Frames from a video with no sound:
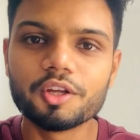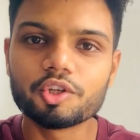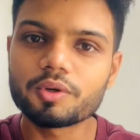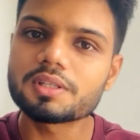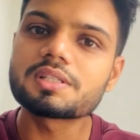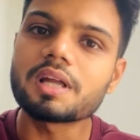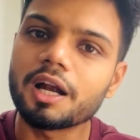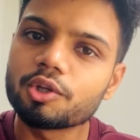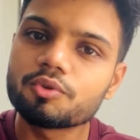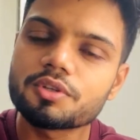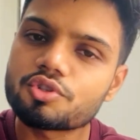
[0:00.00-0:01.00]
you can start
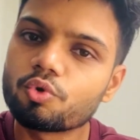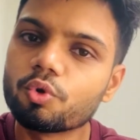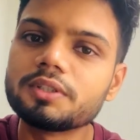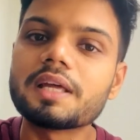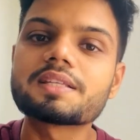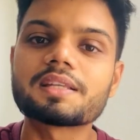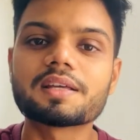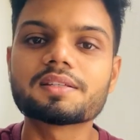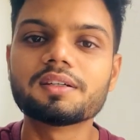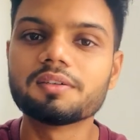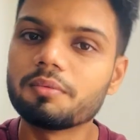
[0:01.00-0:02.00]
using school test as
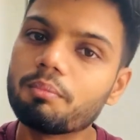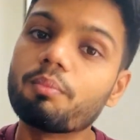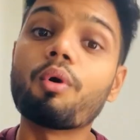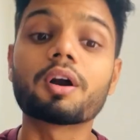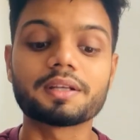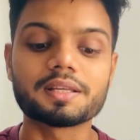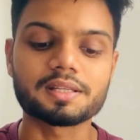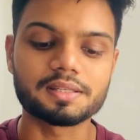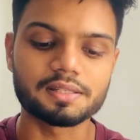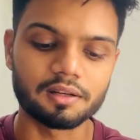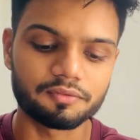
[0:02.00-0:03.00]
a mock test
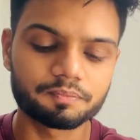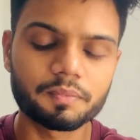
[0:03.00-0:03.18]
itself.